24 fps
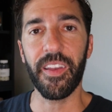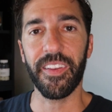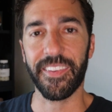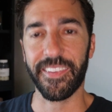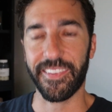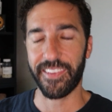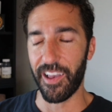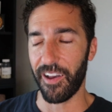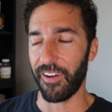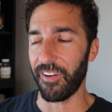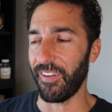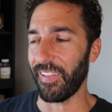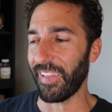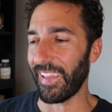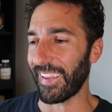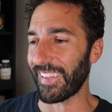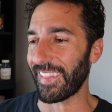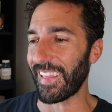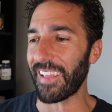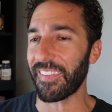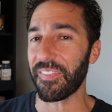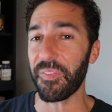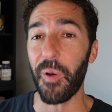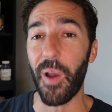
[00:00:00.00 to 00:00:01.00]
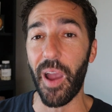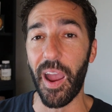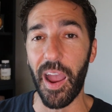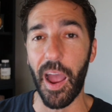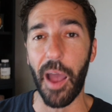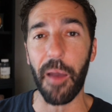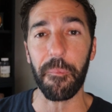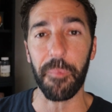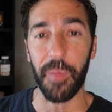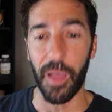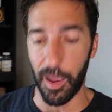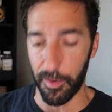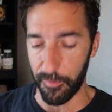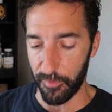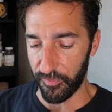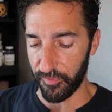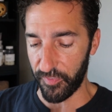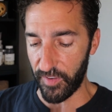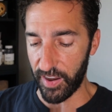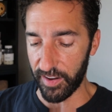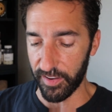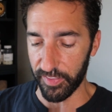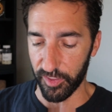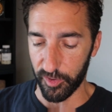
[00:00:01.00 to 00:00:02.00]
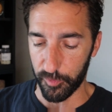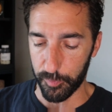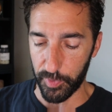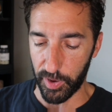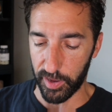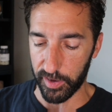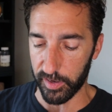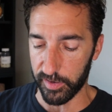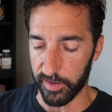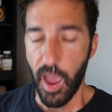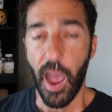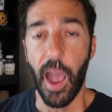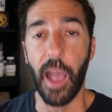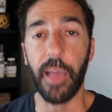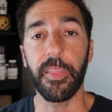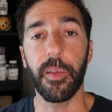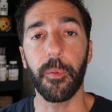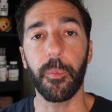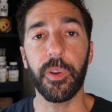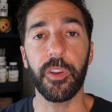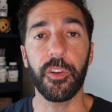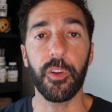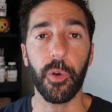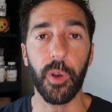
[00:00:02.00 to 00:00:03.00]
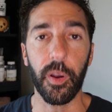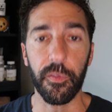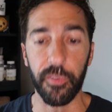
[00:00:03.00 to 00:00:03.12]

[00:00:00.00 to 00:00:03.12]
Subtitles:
So like, that's why I'm a fan of this product. And then we do